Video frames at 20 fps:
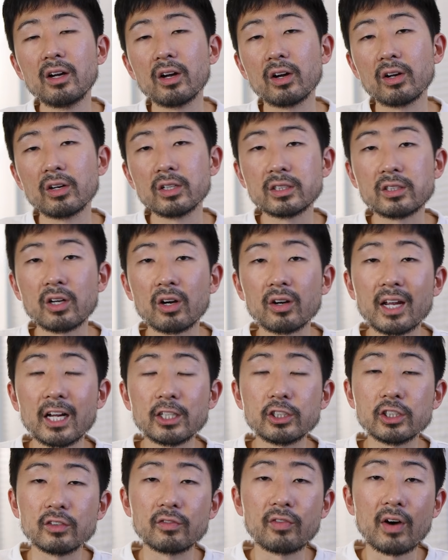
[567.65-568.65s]
are going to start
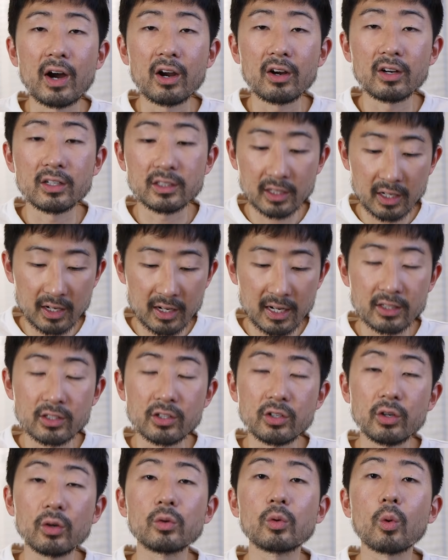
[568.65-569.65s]
catching fire and it's going to get
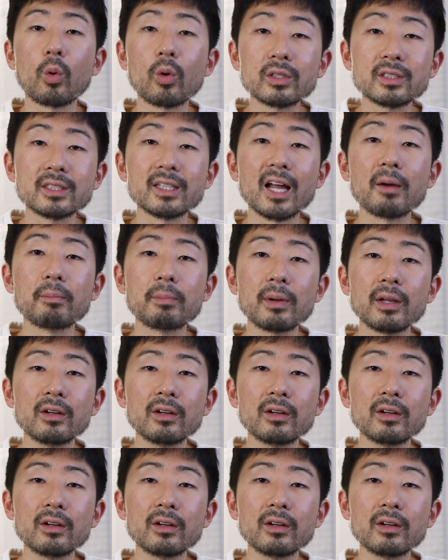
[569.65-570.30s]
to your doorstep.